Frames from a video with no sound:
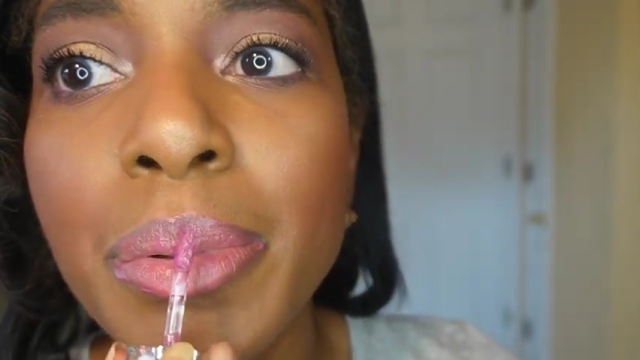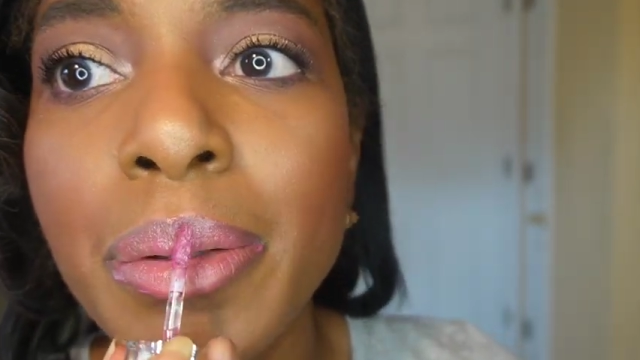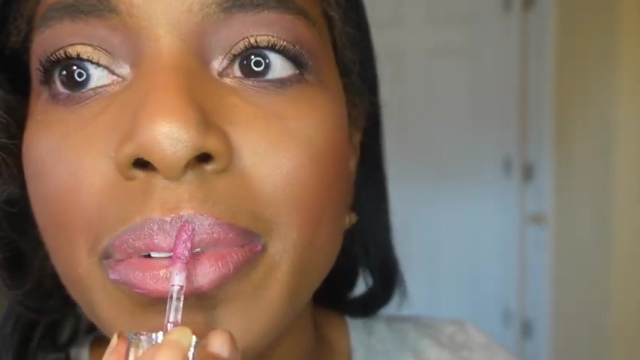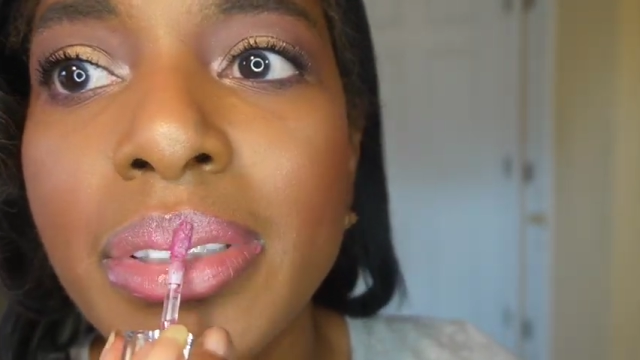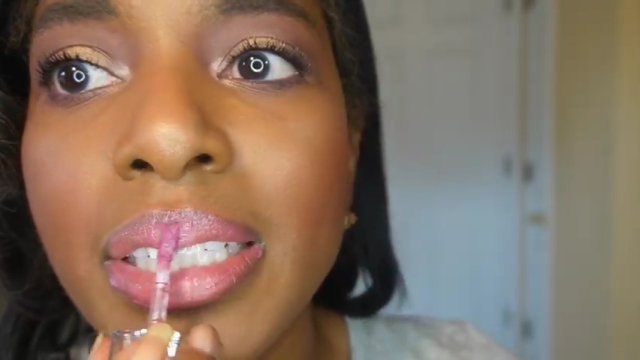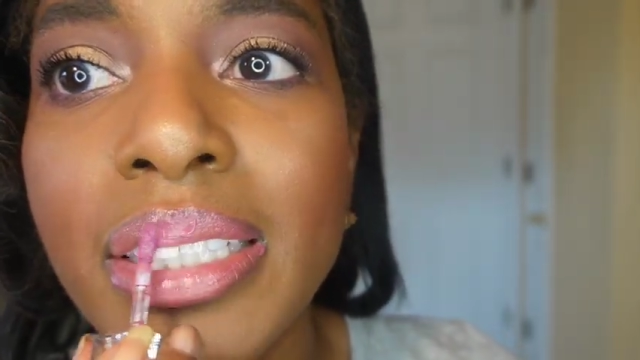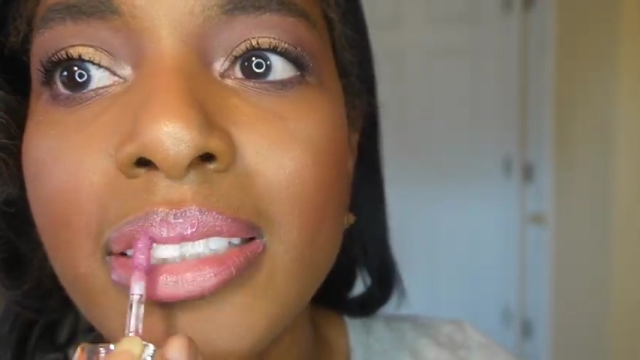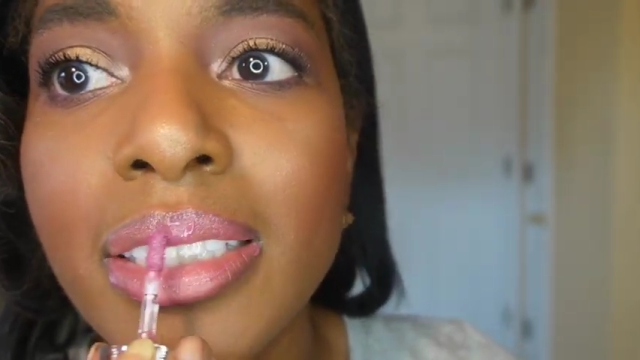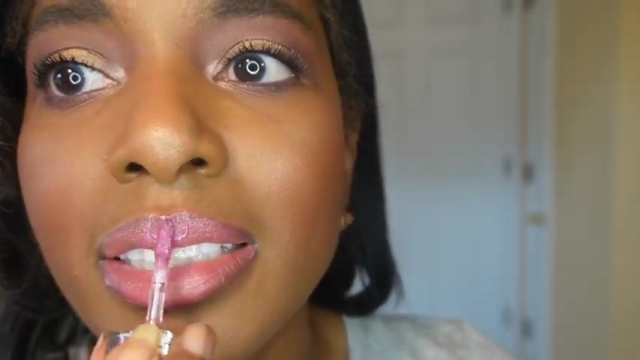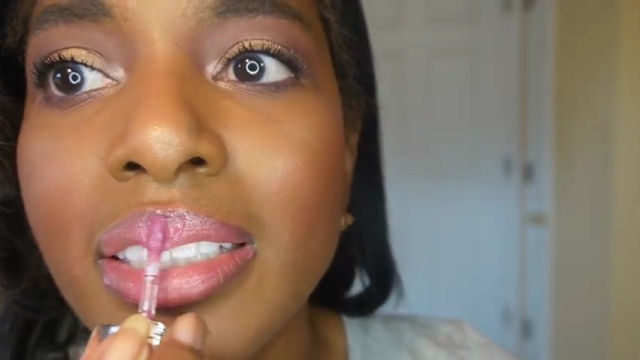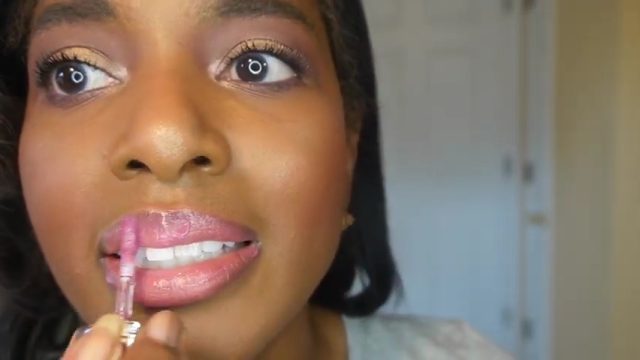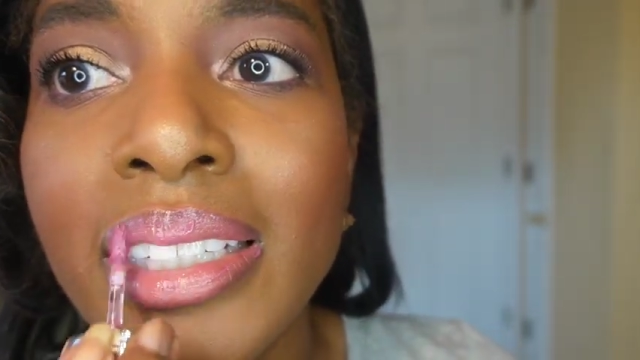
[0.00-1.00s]

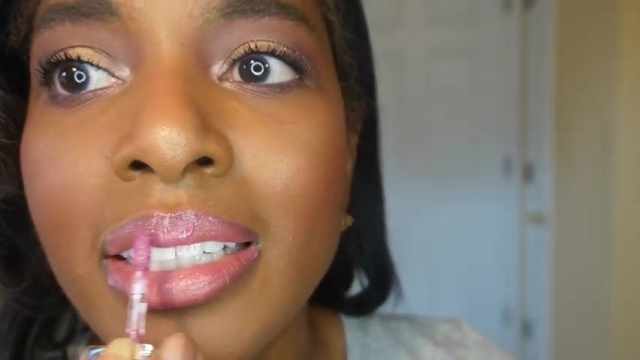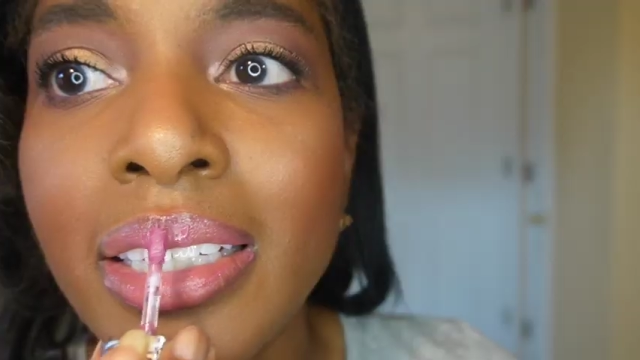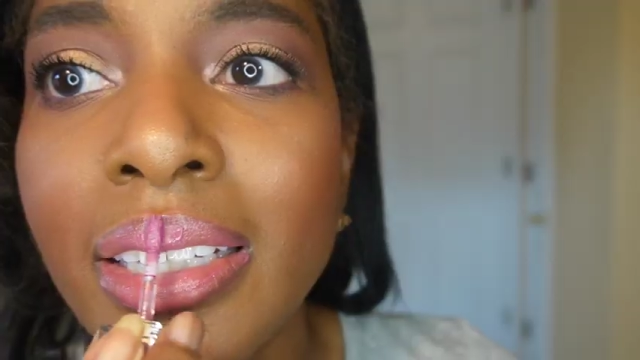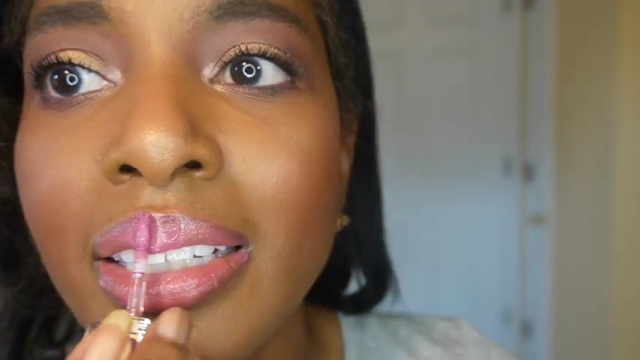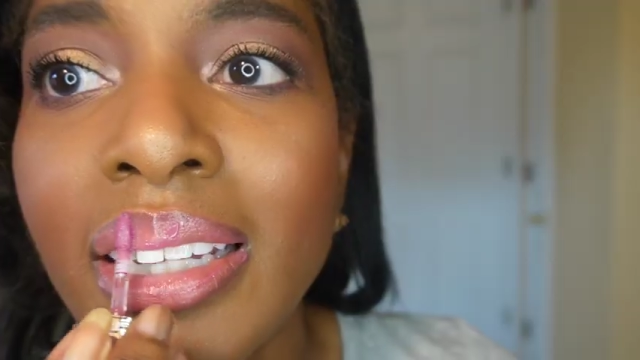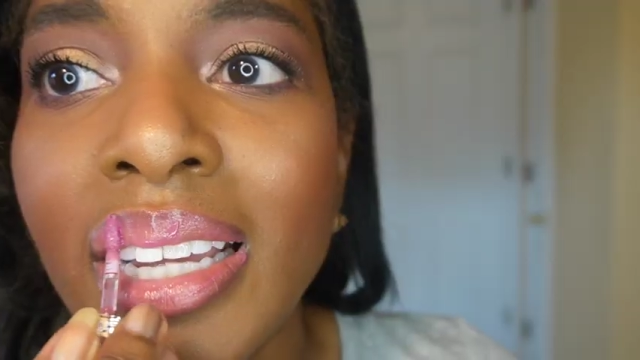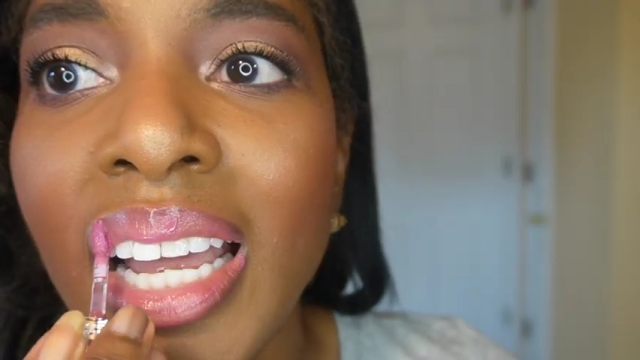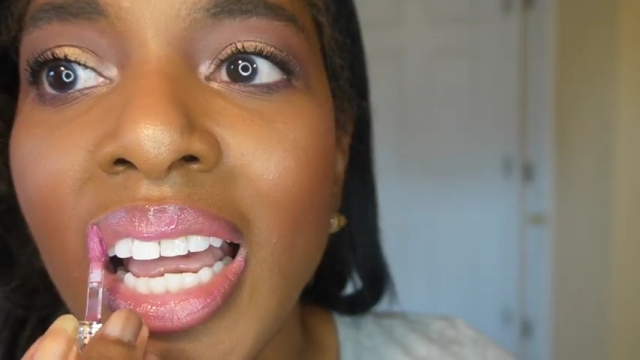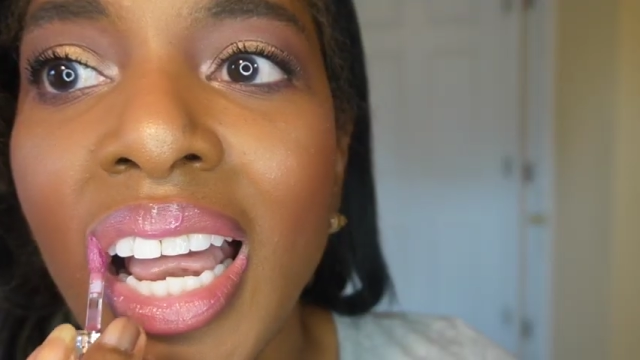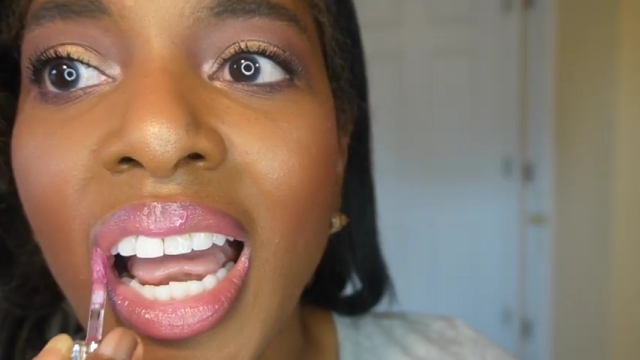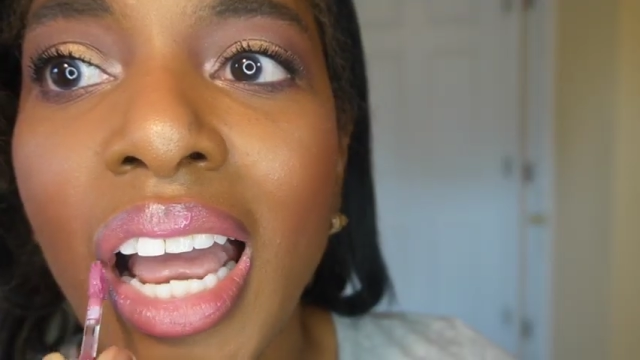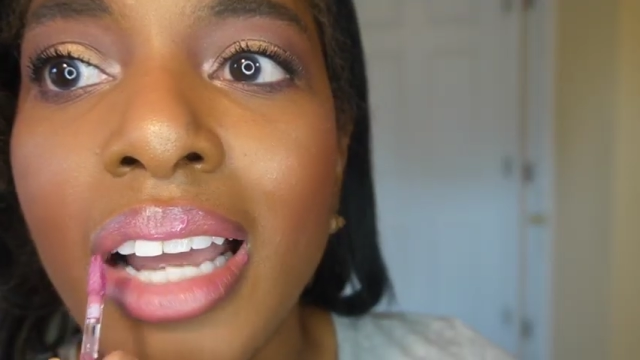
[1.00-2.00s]
pigmentation,
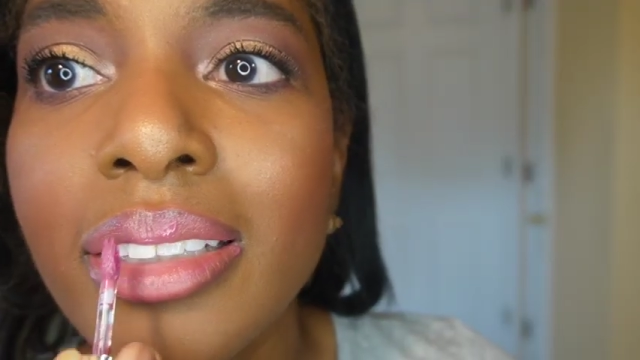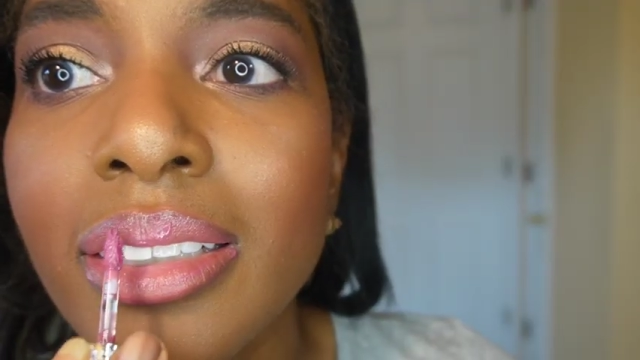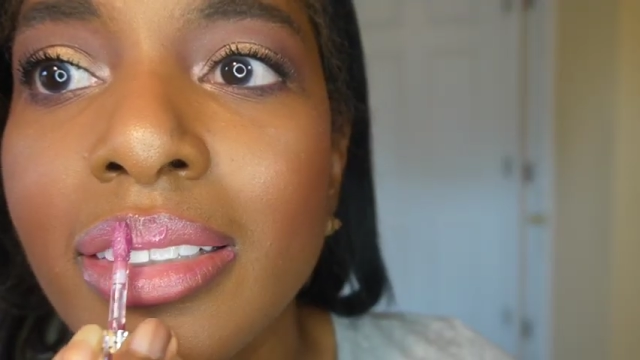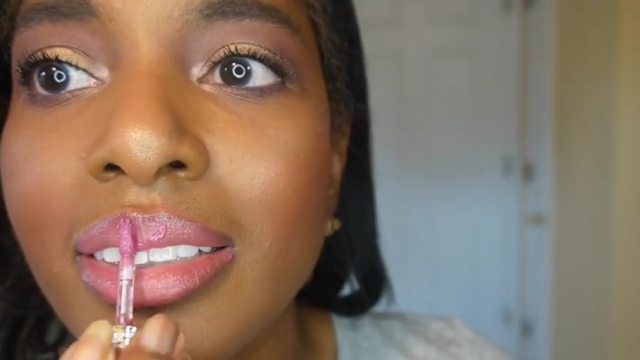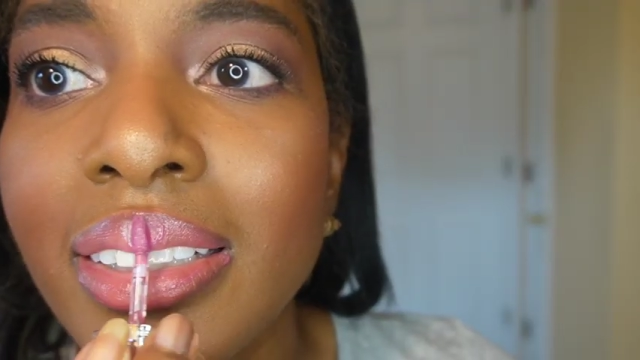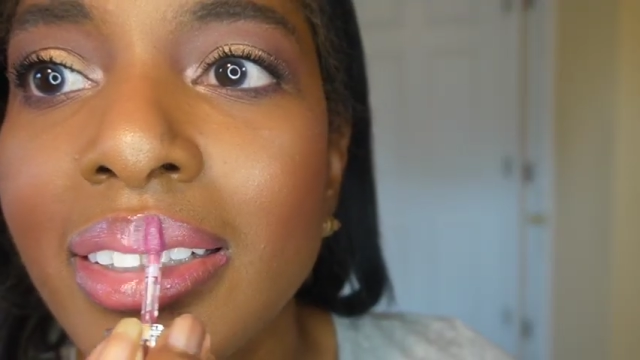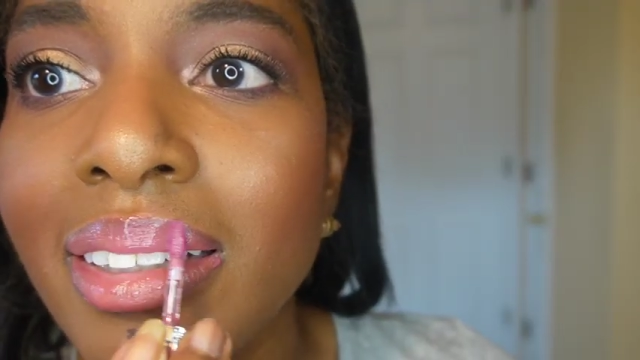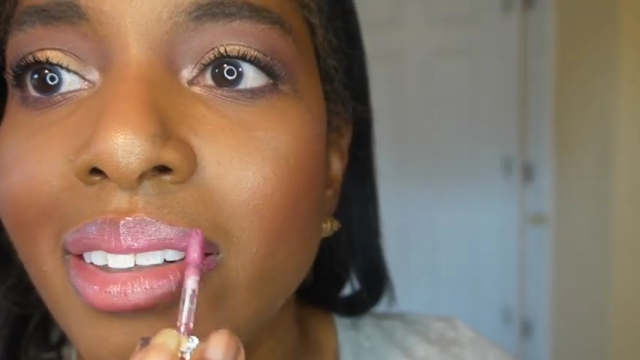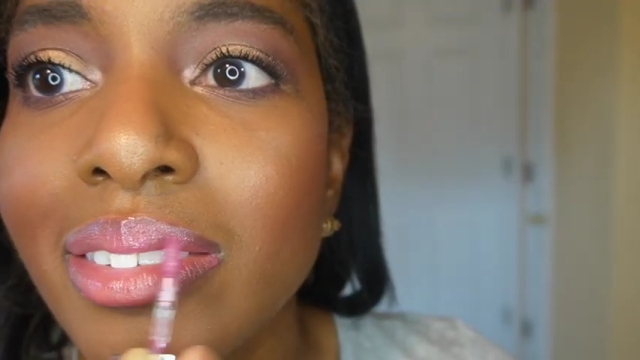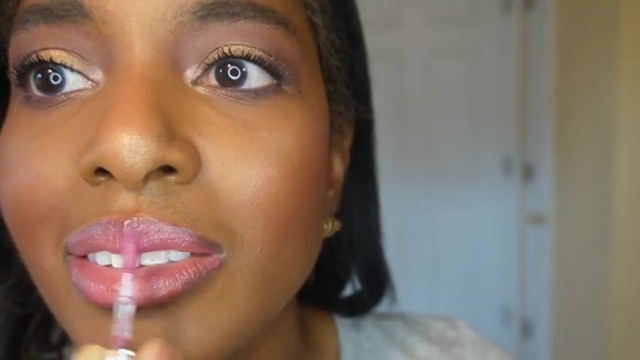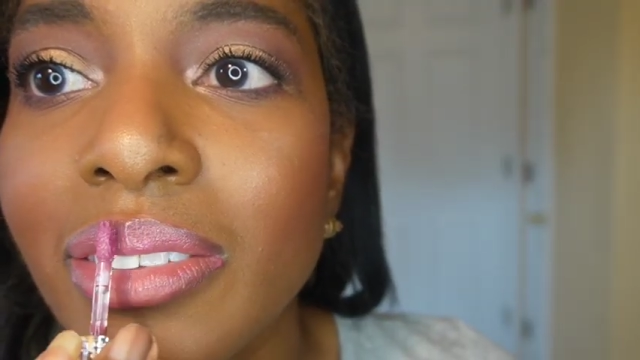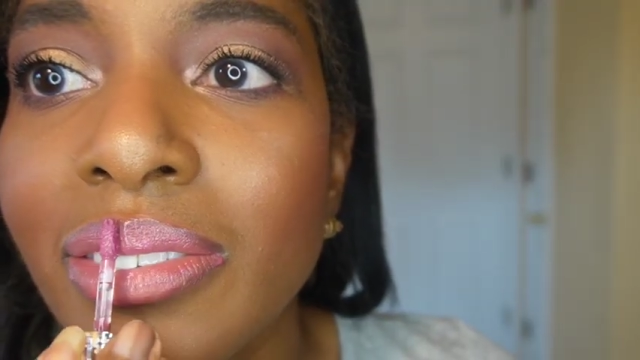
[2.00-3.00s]
it's only gonna
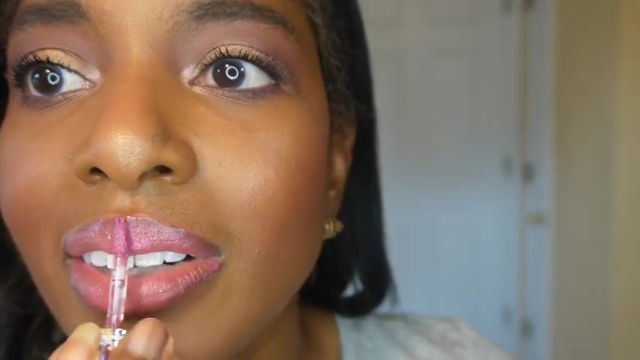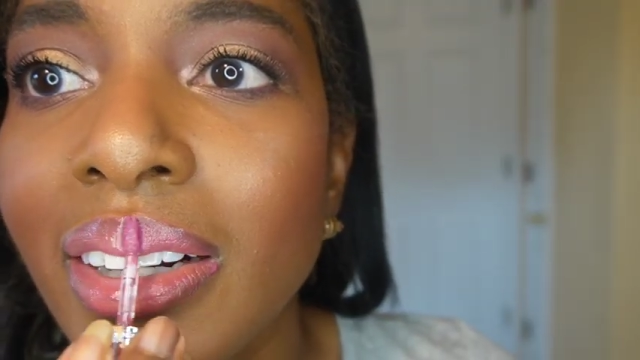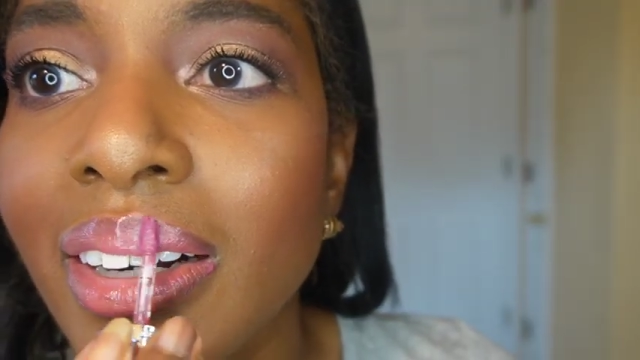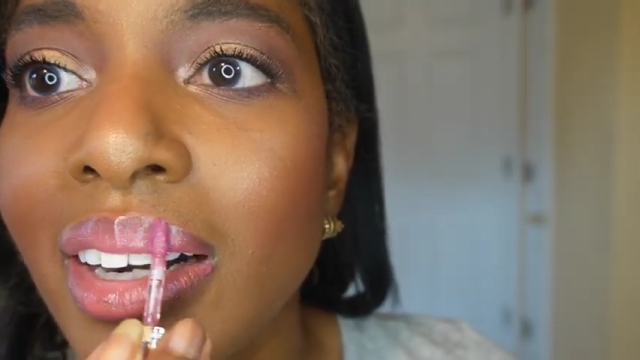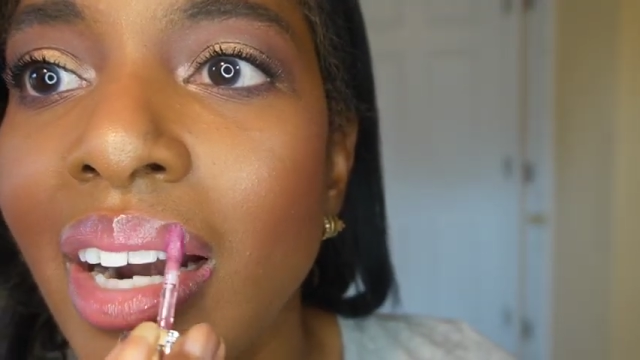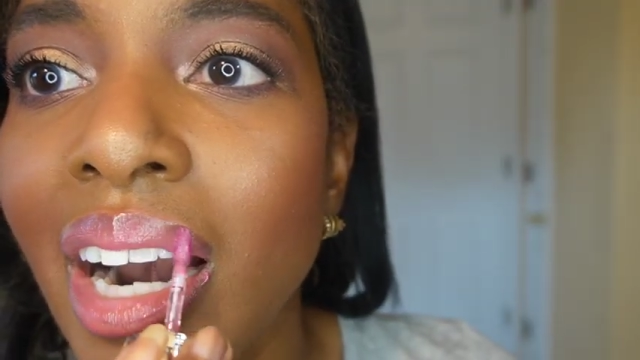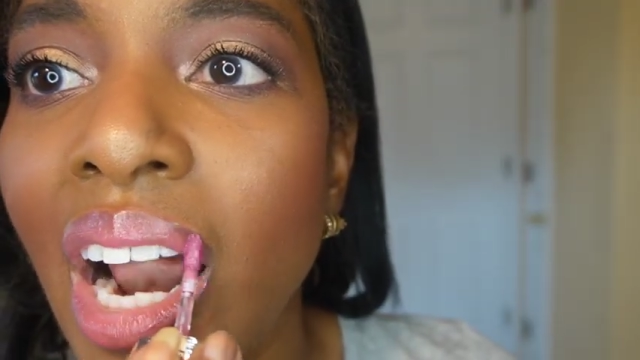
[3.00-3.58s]
go so far.